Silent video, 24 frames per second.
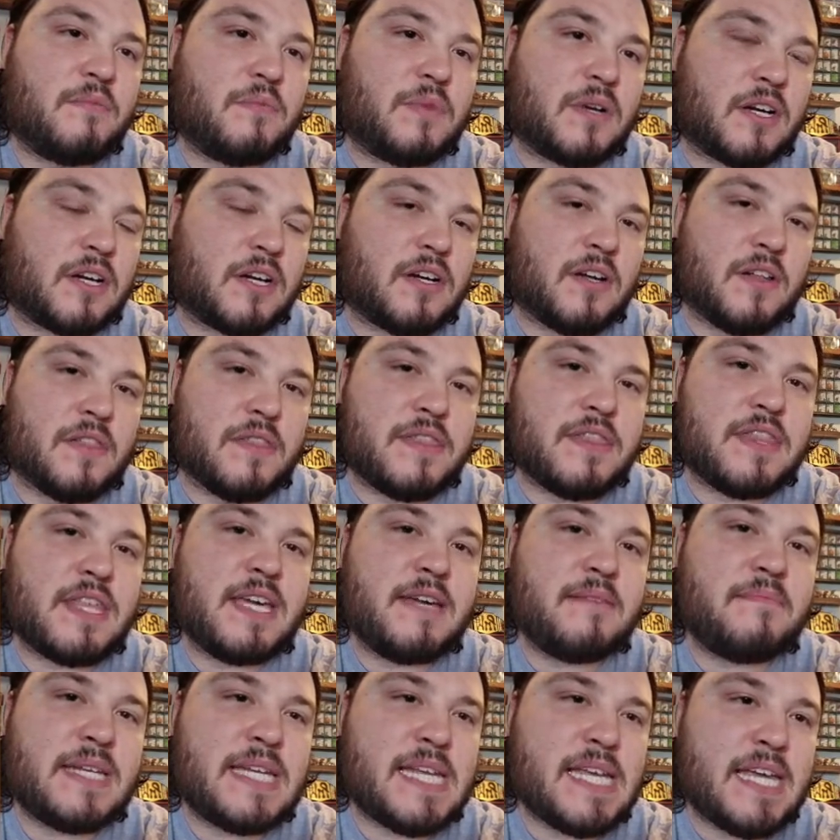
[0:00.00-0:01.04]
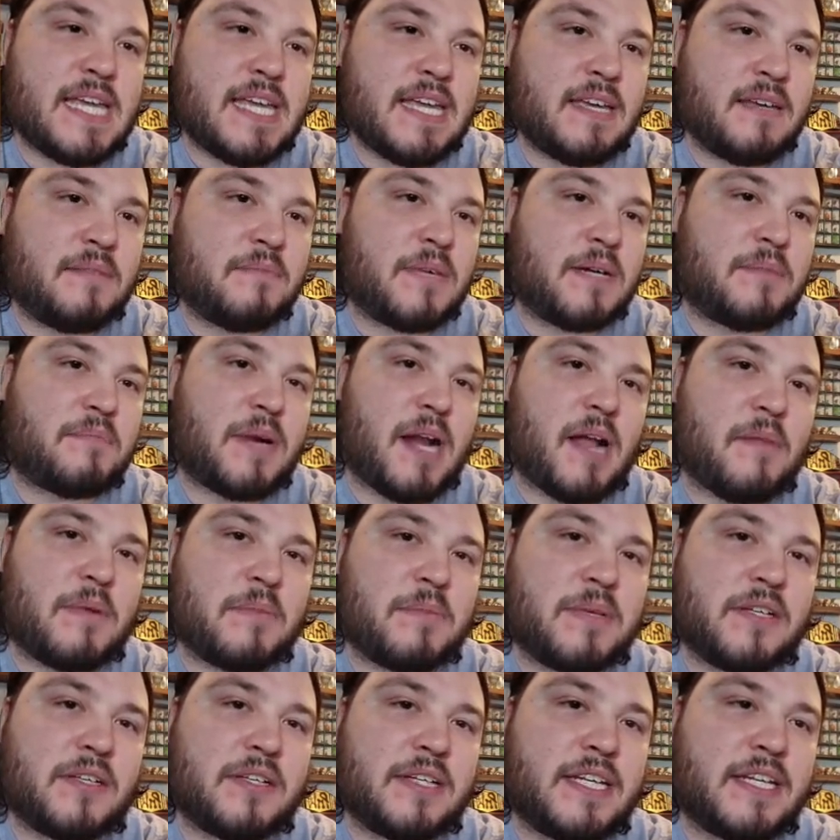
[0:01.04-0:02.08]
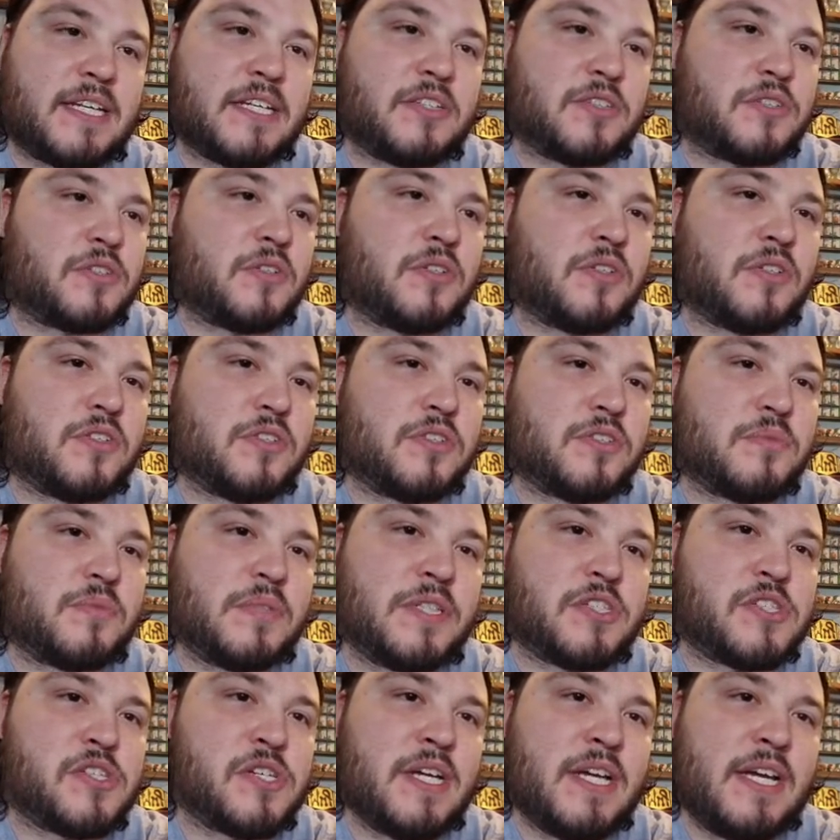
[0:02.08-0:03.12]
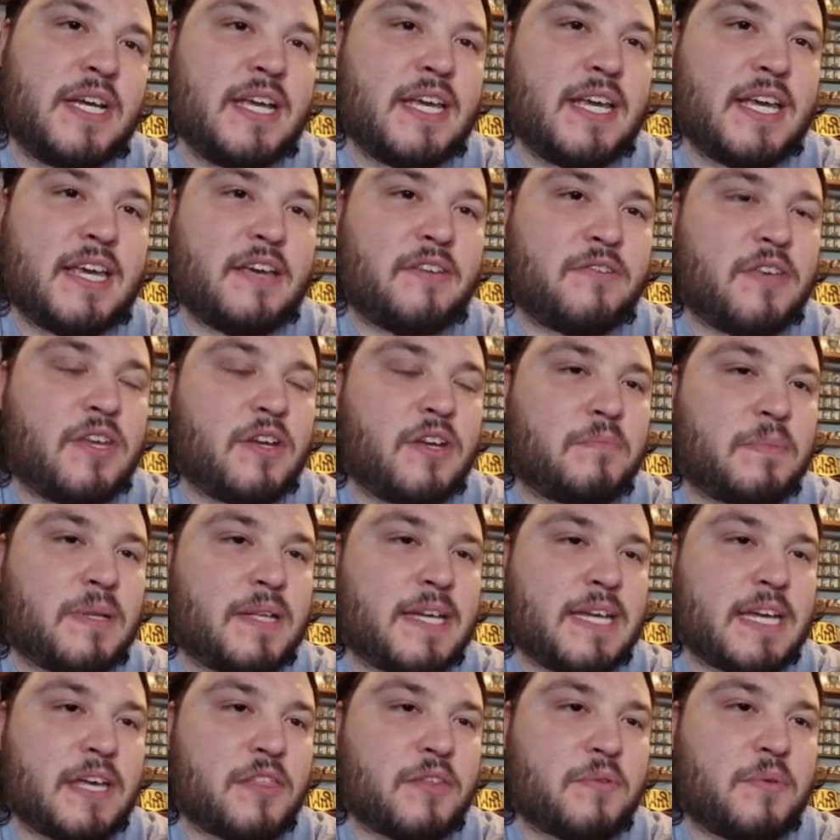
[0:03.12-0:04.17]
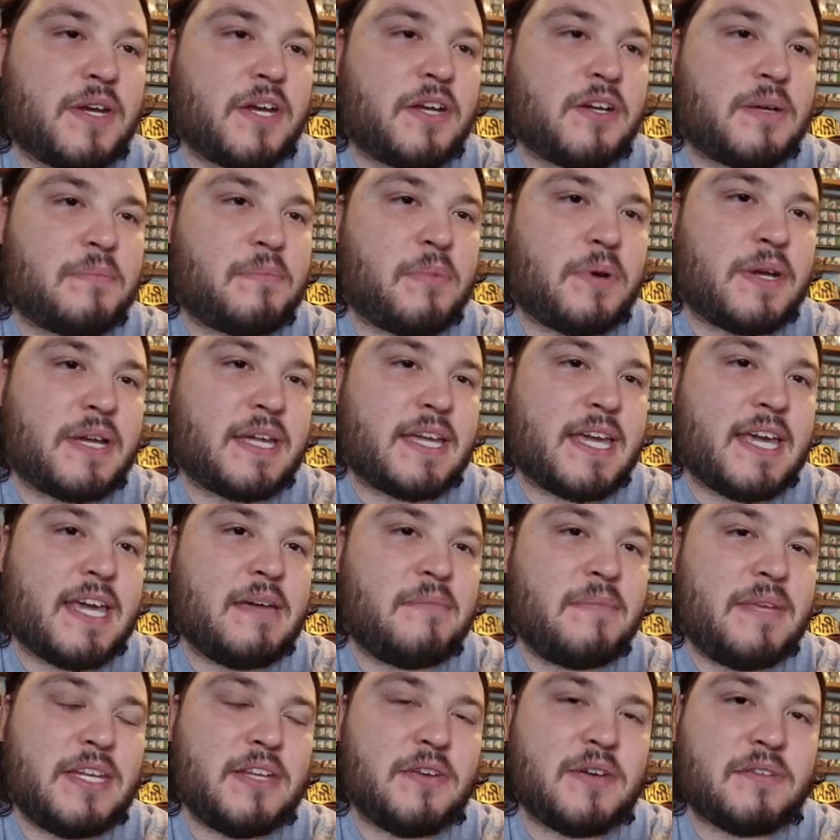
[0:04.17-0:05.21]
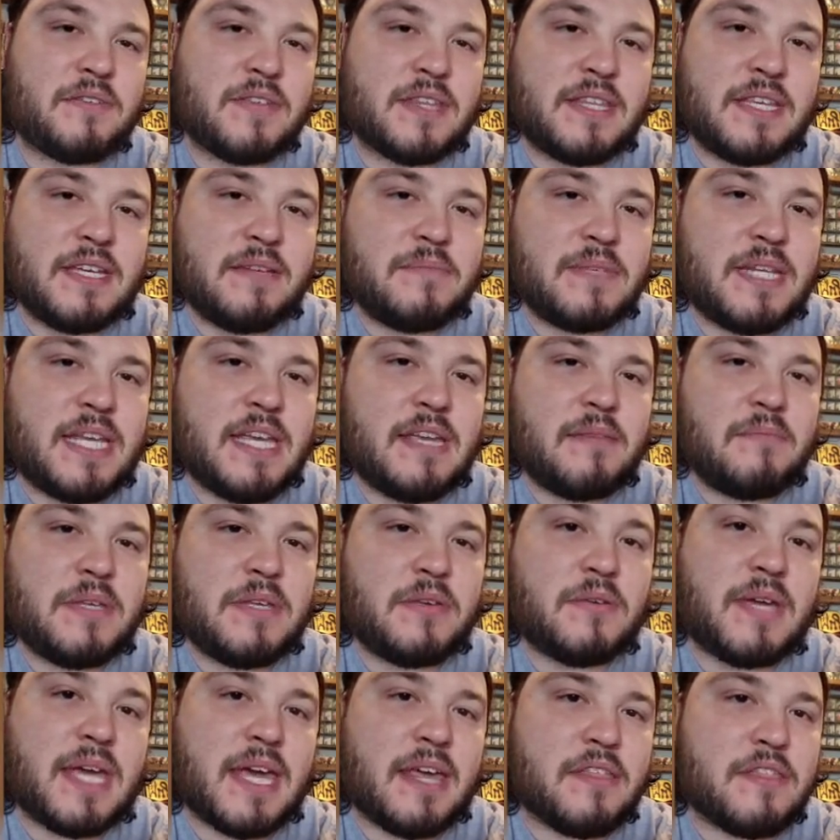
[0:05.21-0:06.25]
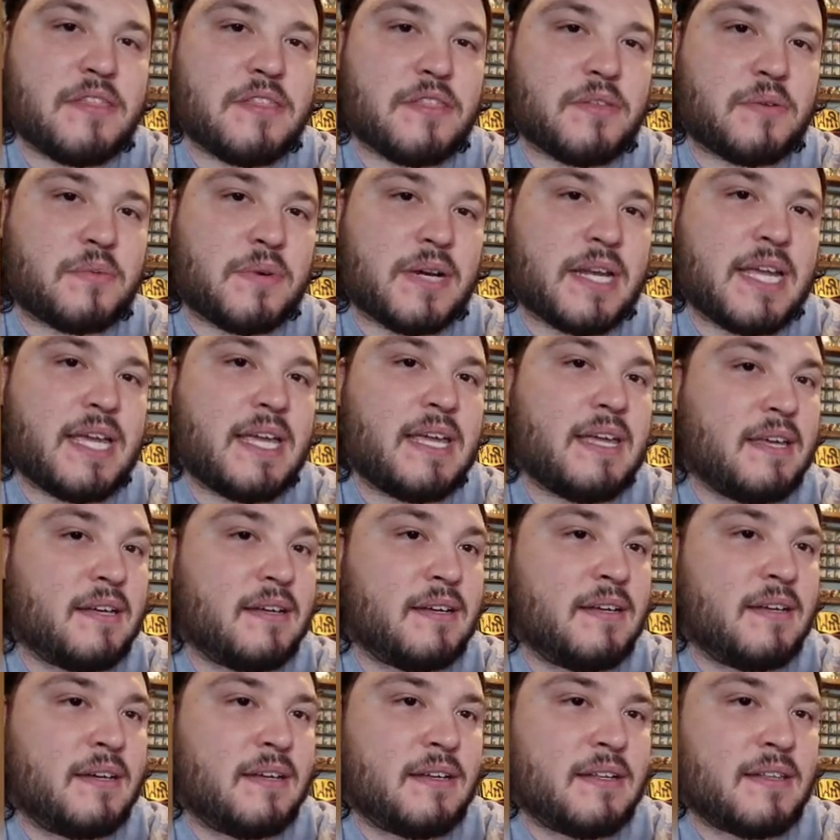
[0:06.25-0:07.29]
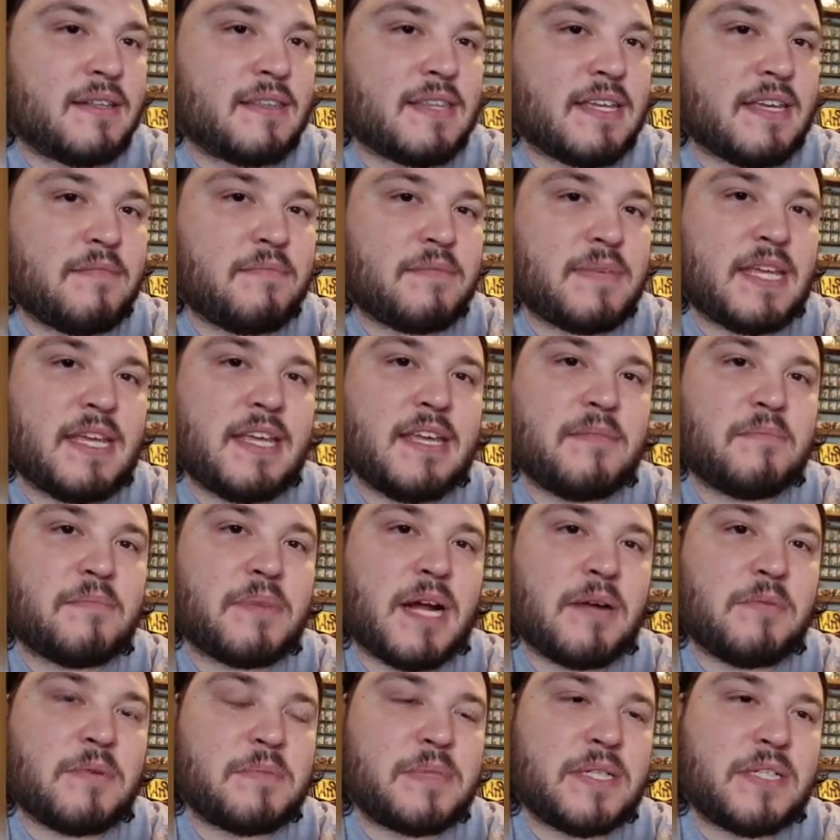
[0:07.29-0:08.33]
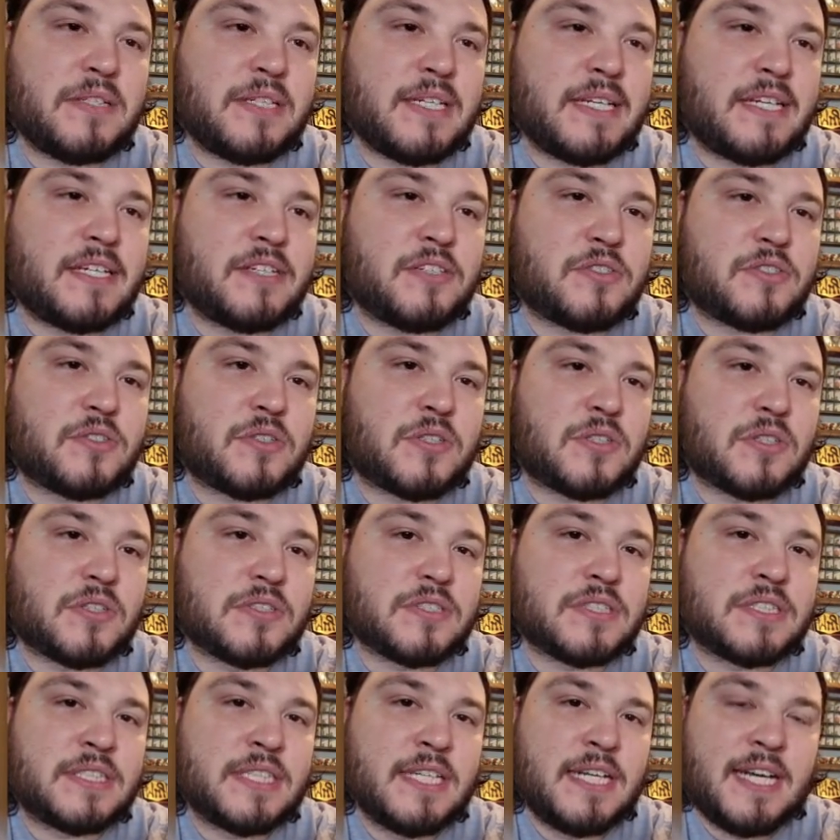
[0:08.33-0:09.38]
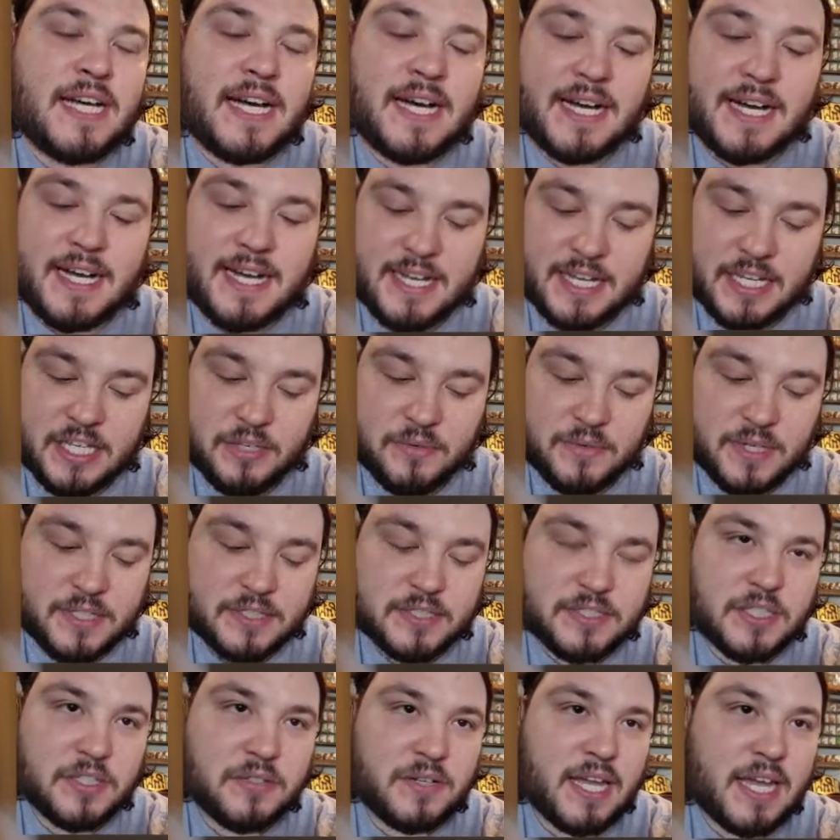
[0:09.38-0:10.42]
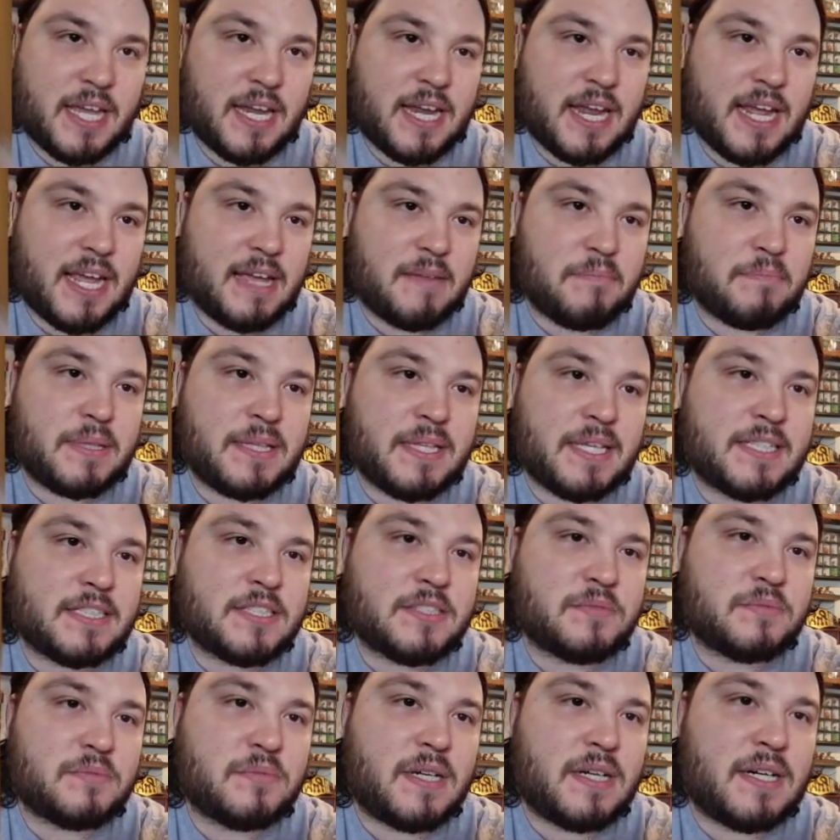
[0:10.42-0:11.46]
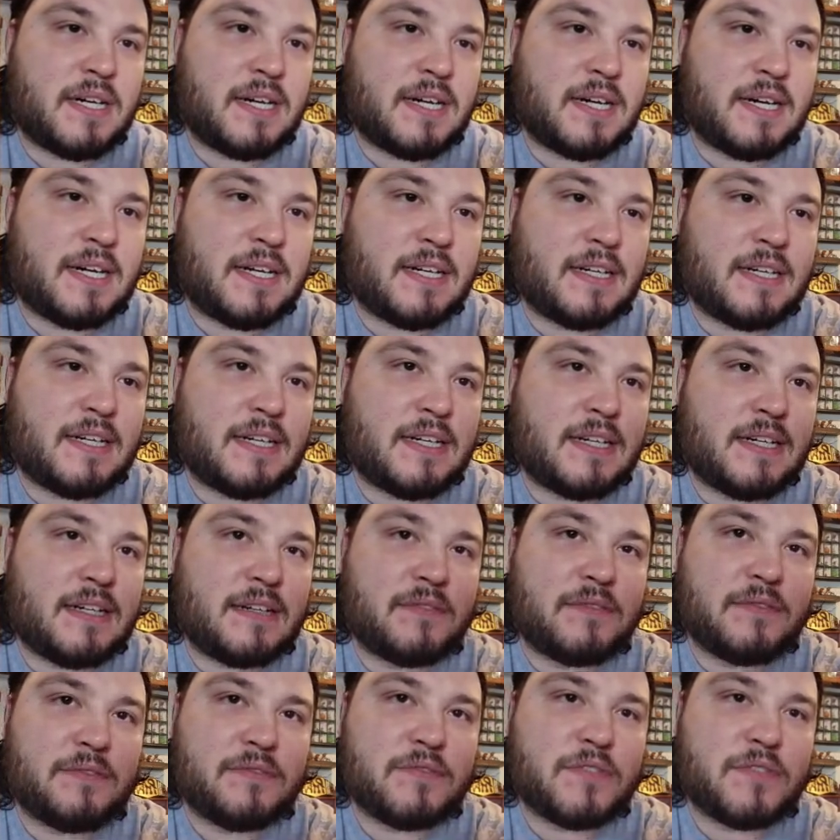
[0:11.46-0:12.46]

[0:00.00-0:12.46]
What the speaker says: what are called theme team probability controls, which if you're playing a 300-point game and you have a theme team, you get 3 theme team probability controls. You also get a plus, so